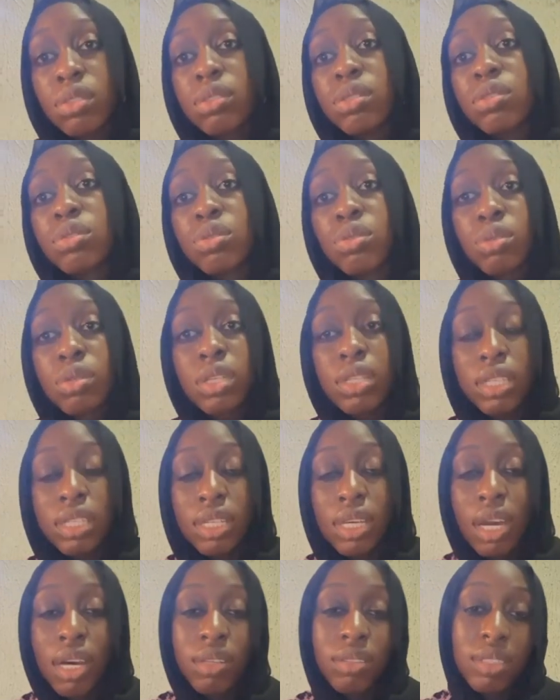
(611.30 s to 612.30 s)
do
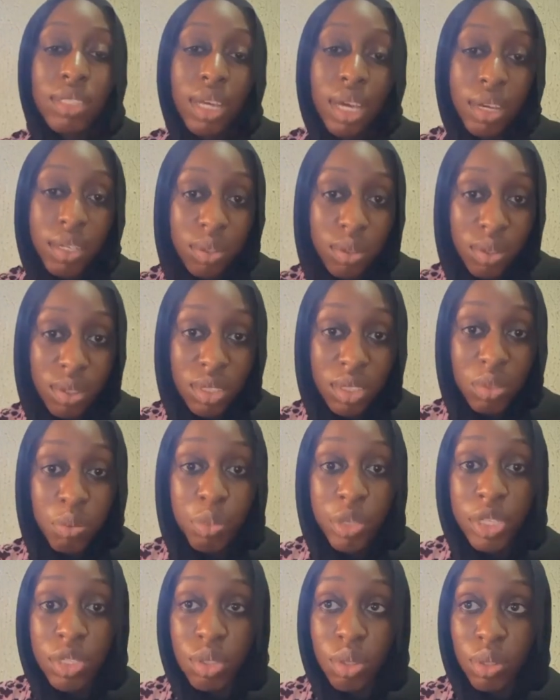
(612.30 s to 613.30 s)
clinical diagnosis
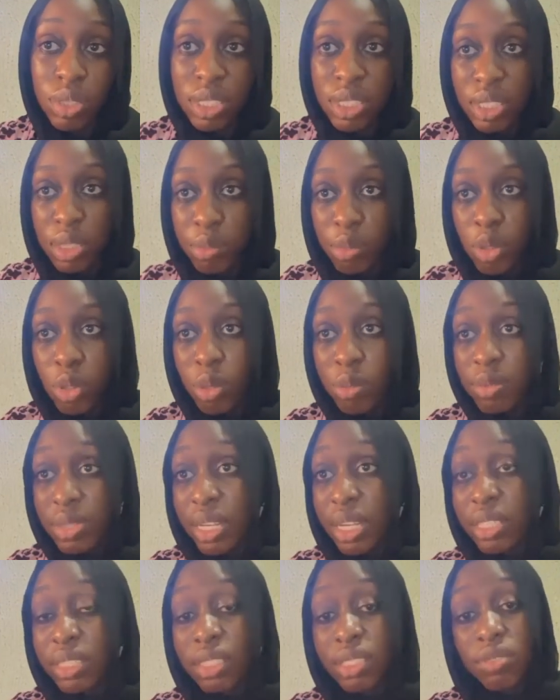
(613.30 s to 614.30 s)
based on symptoms
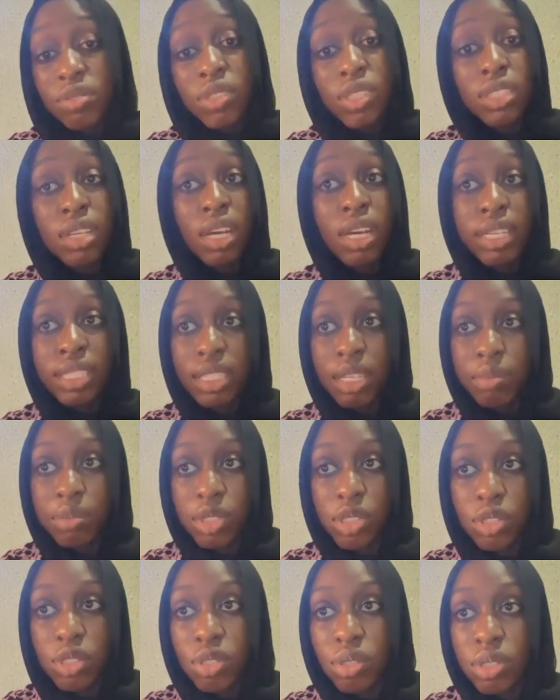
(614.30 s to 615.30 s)
and physical
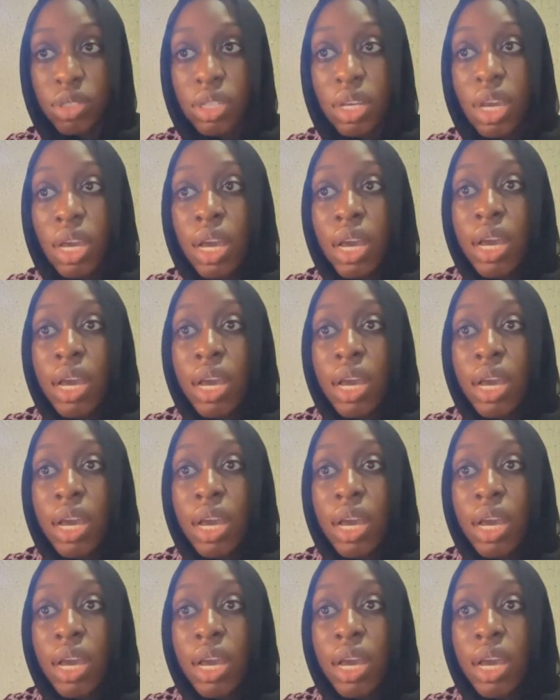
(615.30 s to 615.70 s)
examination,